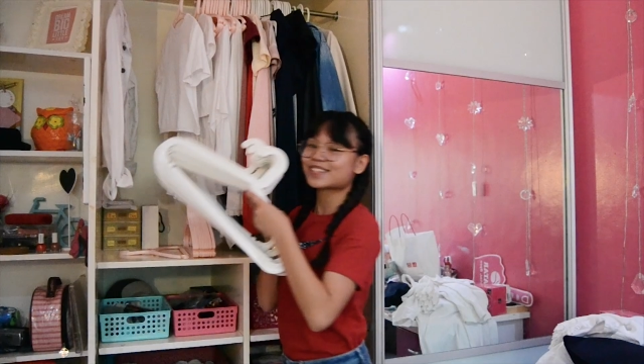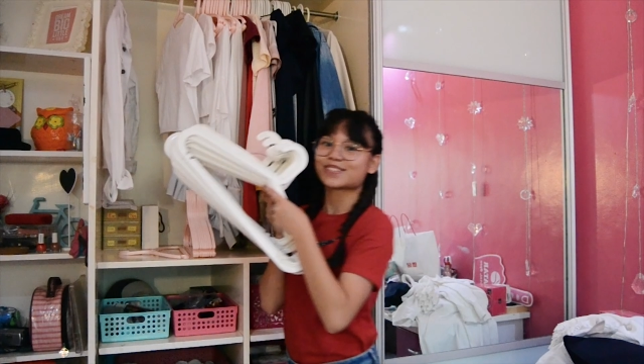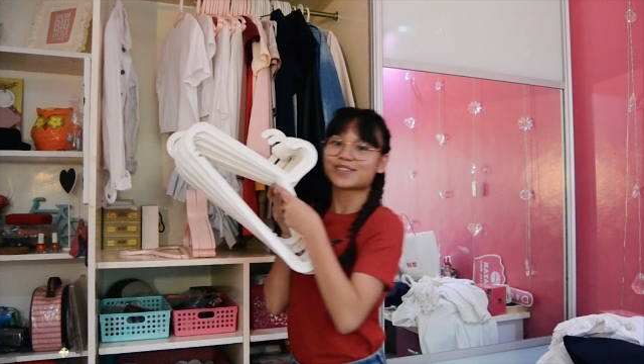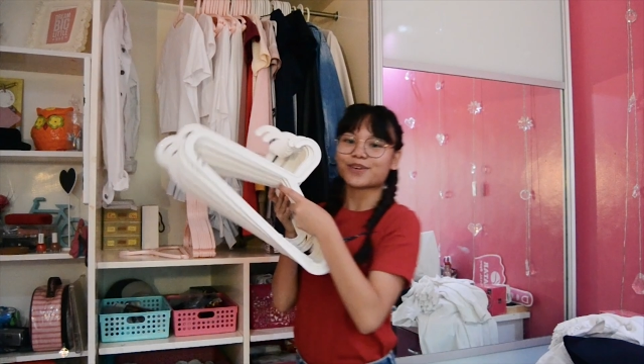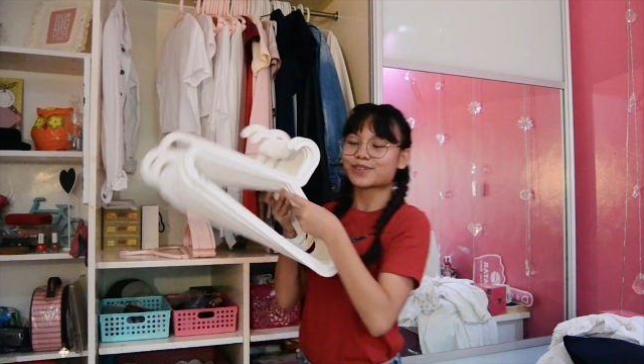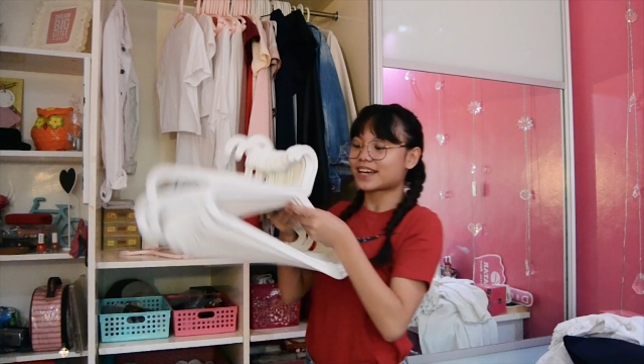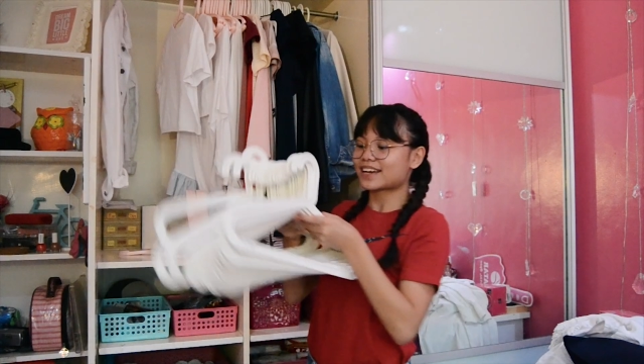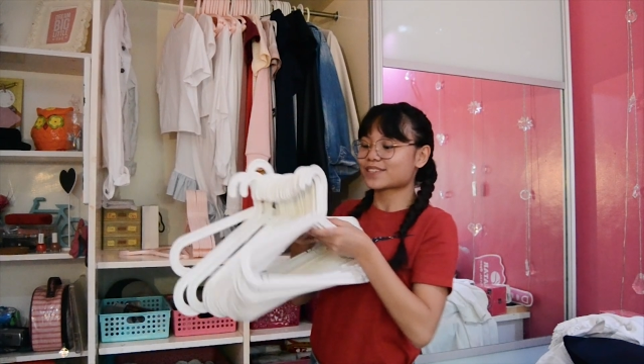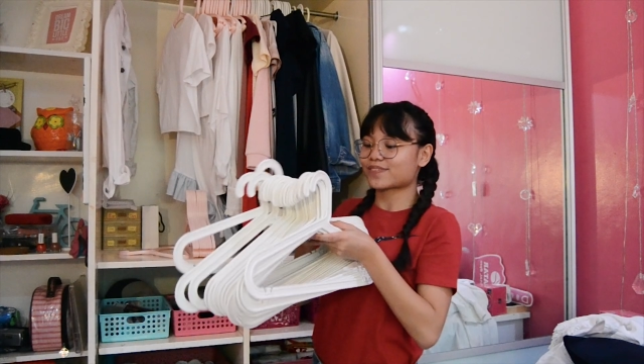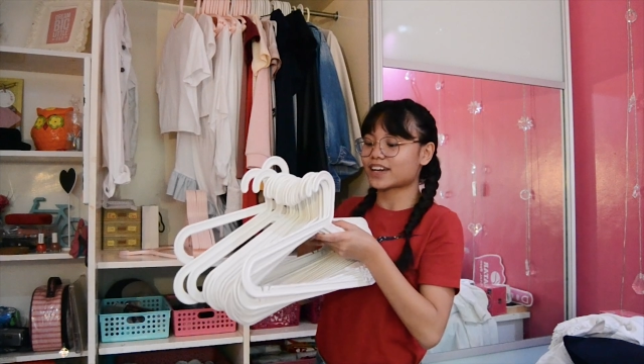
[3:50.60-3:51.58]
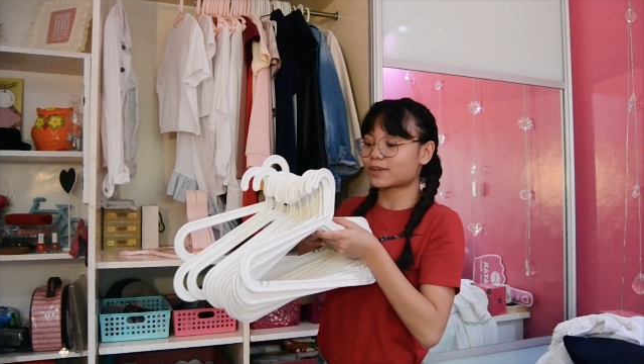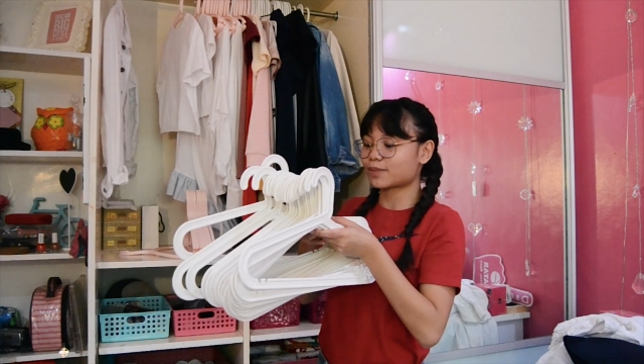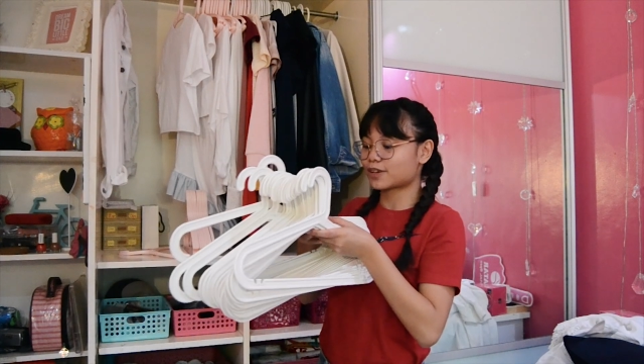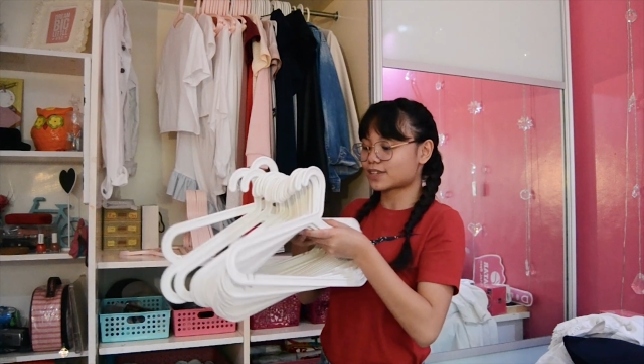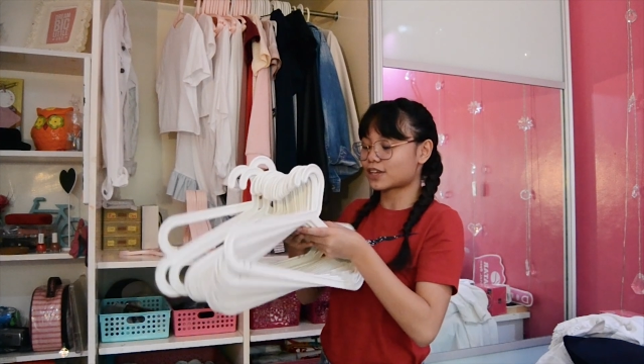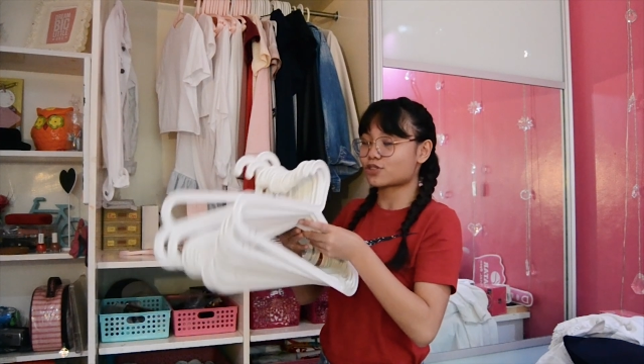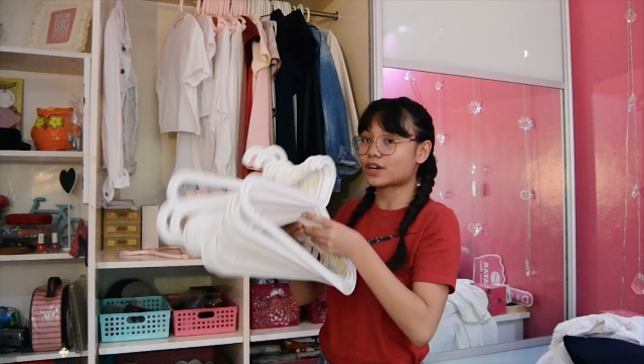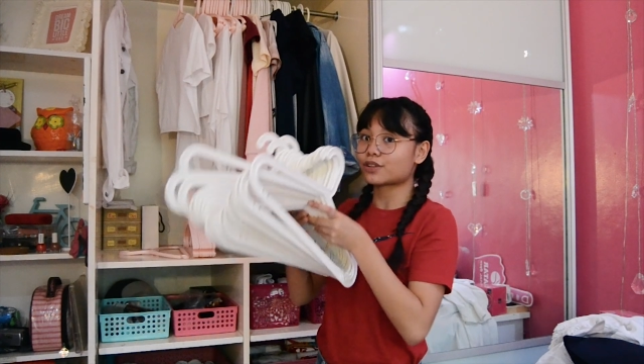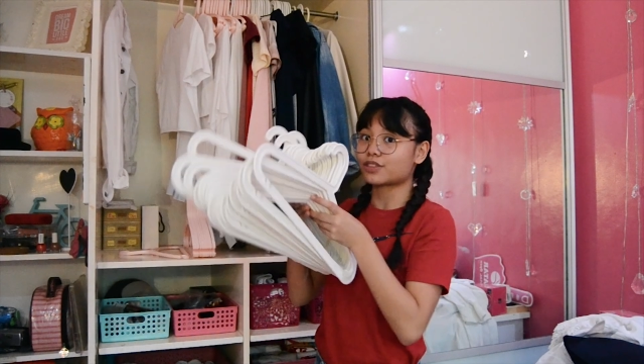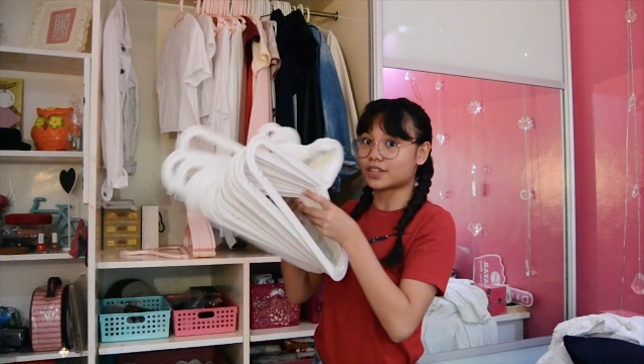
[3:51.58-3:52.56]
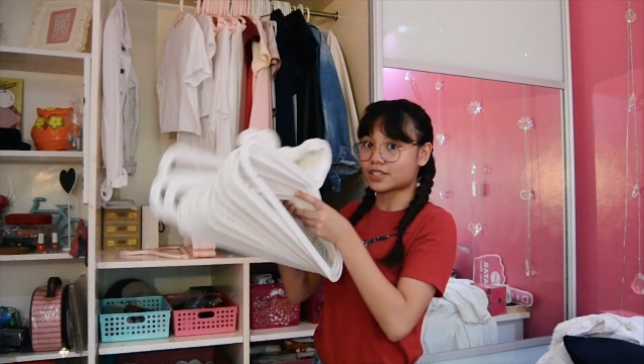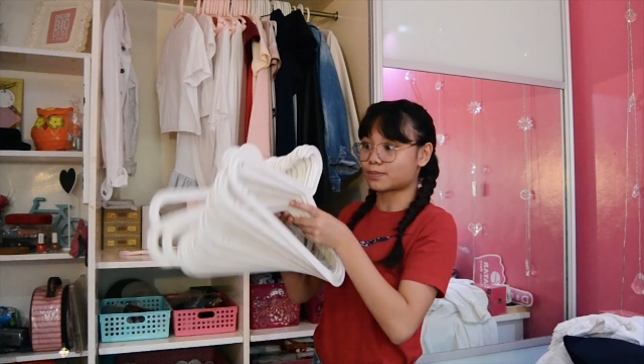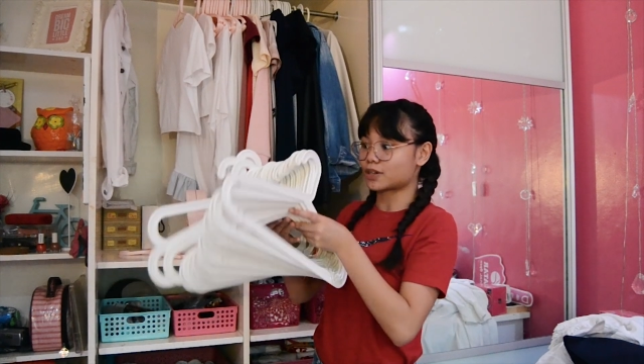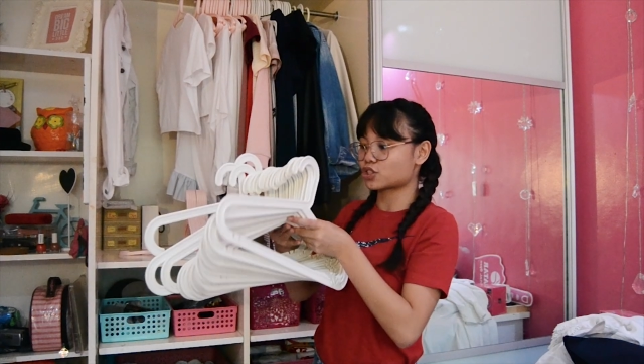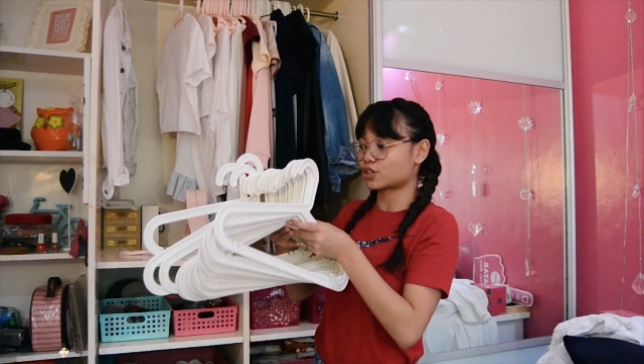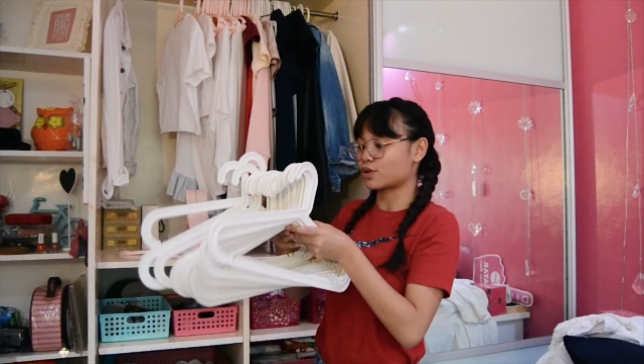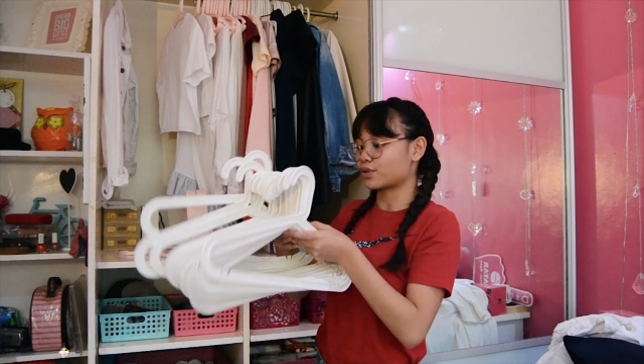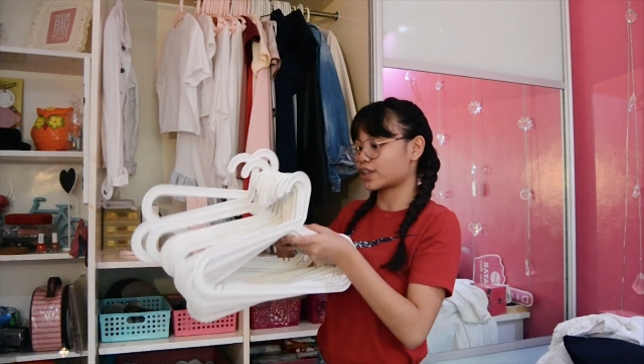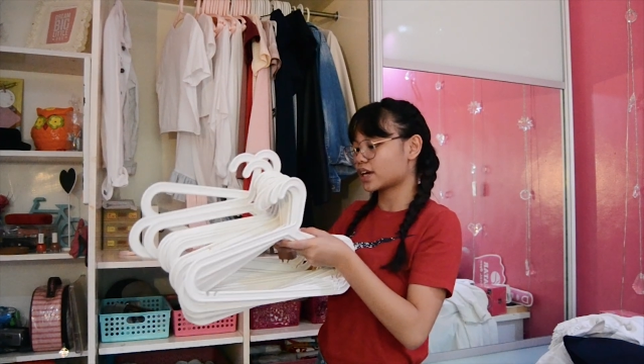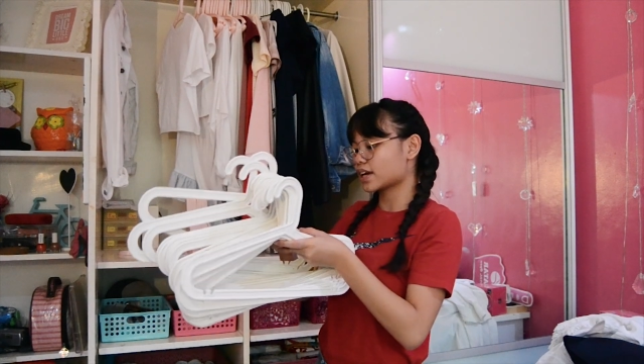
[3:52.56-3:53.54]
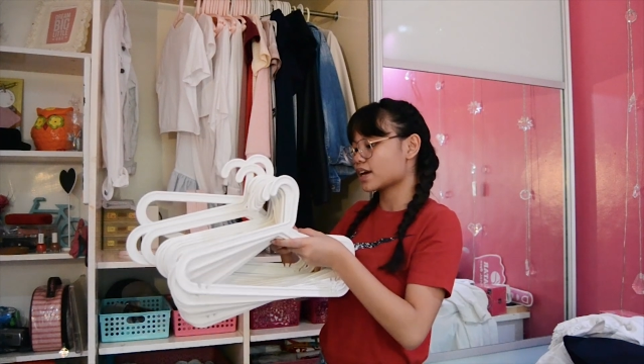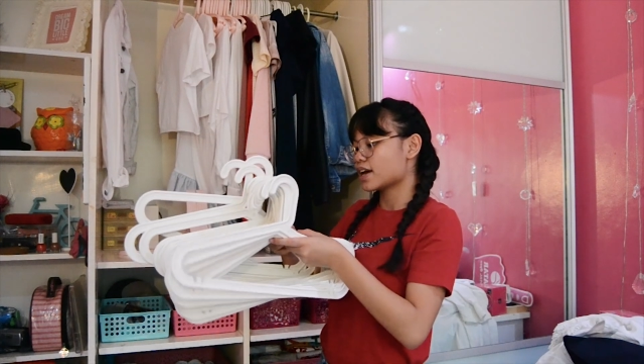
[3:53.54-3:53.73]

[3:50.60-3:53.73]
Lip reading: is so satisfying because I took out this much clothing.